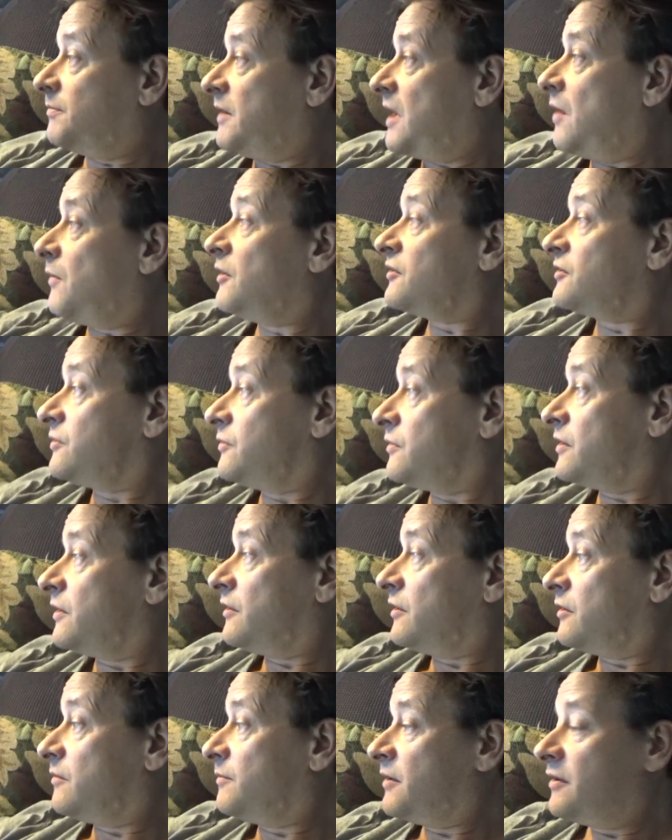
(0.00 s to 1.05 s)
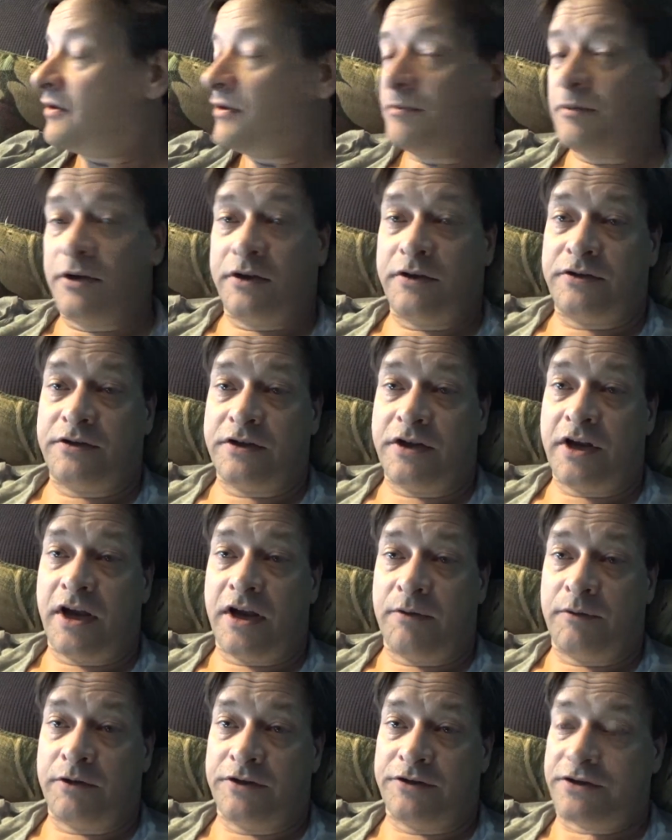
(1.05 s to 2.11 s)
But I was doing a little bit of the book
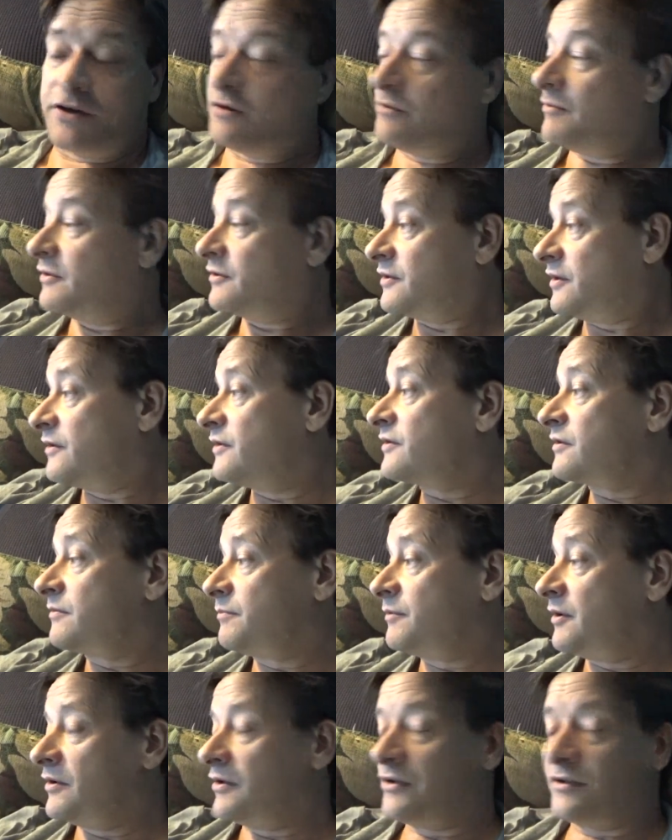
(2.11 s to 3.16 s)
today, one of these other books on this computer,